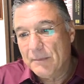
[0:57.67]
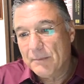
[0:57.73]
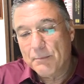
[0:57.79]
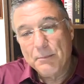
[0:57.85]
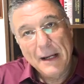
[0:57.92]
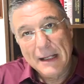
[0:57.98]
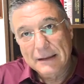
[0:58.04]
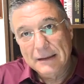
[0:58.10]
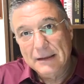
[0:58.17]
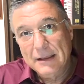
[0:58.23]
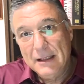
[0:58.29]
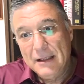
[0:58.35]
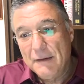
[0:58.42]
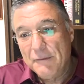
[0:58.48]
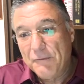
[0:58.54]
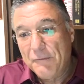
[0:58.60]

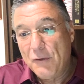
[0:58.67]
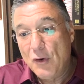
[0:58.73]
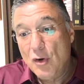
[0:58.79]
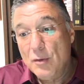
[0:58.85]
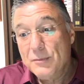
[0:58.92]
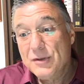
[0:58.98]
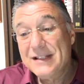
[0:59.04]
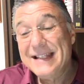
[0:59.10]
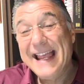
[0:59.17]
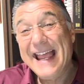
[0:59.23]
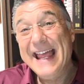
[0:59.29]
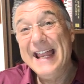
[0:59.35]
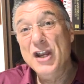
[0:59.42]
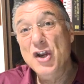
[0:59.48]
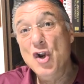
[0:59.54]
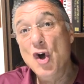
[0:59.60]
pattern forms a
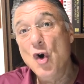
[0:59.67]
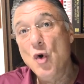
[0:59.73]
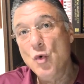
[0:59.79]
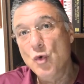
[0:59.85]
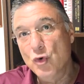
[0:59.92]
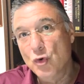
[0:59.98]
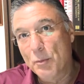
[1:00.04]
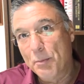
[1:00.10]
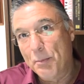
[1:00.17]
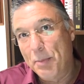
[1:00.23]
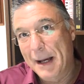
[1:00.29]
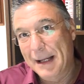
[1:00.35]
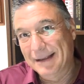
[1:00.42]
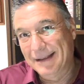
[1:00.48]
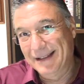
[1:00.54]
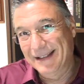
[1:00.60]
known
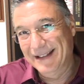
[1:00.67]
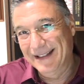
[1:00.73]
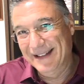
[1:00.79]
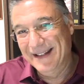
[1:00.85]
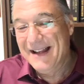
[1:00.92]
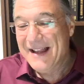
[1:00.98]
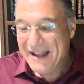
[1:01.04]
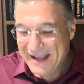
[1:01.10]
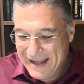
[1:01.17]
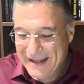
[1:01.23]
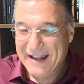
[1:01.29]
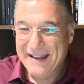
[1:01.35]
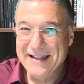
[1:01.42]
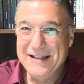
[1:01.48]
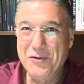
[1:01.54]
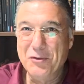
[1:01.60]
pattern. And
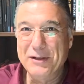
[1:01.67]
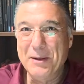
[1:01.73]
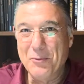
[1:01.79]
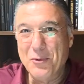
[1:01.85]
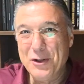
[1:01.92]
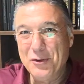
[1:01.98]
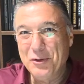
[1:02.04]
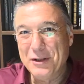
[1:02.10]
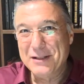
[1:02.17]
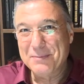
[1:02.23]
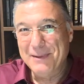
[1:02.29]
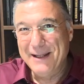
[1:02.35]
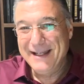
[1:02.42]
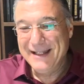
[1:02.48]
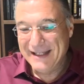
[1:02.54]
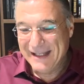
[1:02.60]
this is what I'm going to
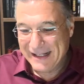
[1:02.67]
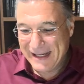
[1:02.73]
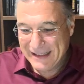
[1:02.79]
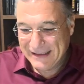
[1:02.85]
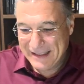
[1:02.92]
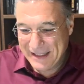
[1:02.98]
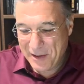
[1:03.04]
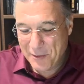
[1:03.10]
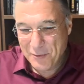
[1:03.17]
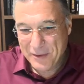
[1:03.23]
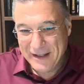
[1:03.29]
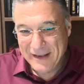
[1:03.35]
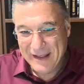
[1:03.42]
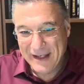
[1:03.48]
explain right now in the